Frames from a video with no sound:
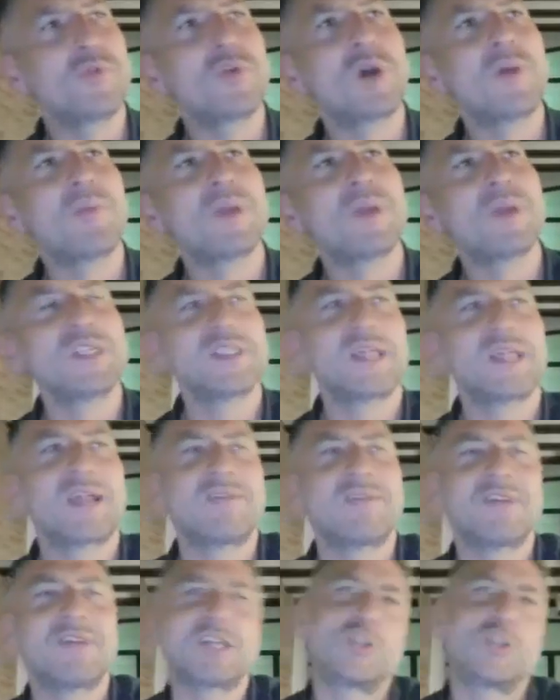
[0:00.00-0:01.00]
companies that
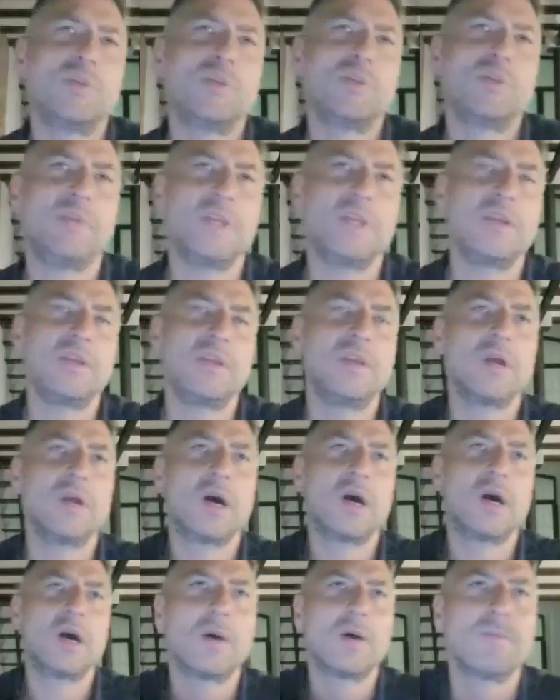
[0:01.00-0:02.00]
have actually been
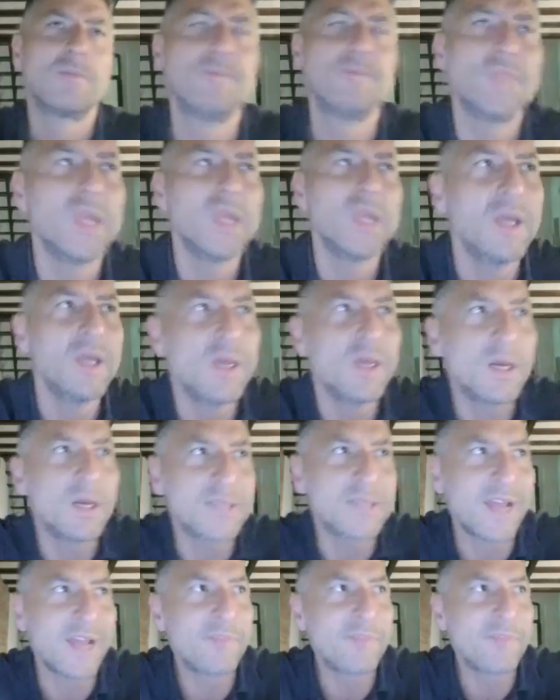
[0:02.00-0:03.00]

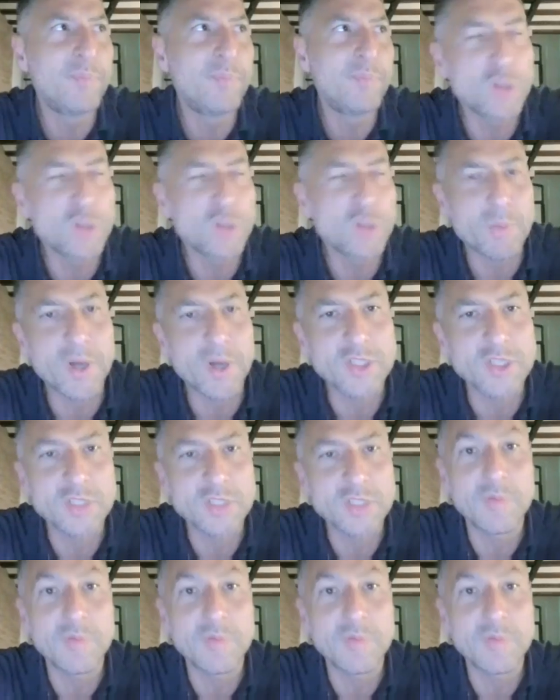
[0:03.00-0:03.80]
that have built a partnership,